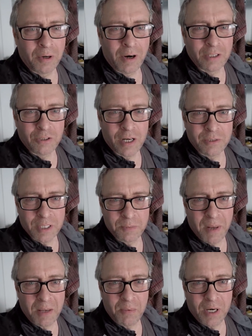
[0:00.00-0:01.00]
where I try to
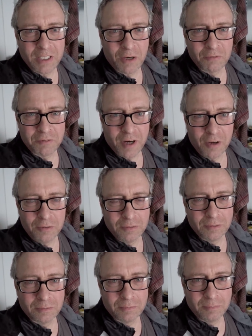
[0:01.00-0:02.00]
explain why I don't vote,
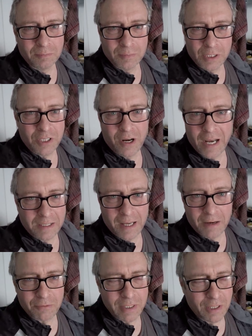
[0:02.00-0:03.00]
which I had
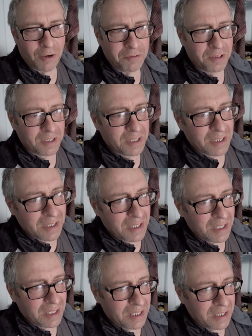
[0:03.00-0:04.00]
to get rid of,
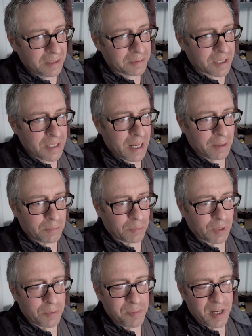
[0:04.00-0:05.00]

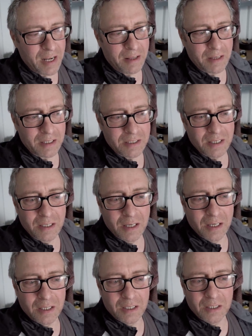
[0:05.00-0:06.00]
it would appear that
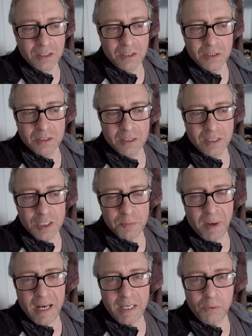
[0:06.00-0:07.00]

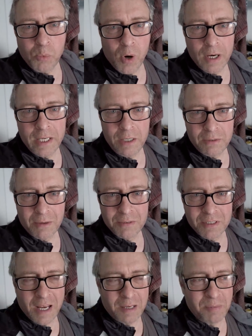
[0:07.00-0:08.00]
explaining why you
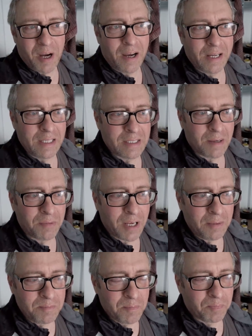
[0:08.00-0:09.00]
don't take part in
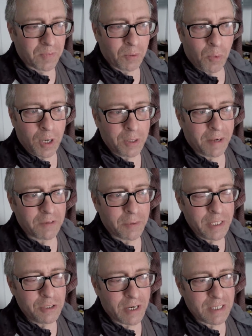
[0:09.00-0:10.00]
something and why you have
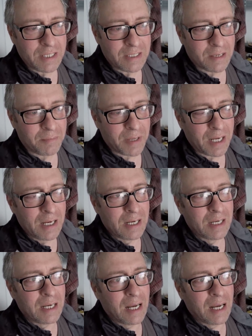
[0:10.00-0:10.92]
no interest in something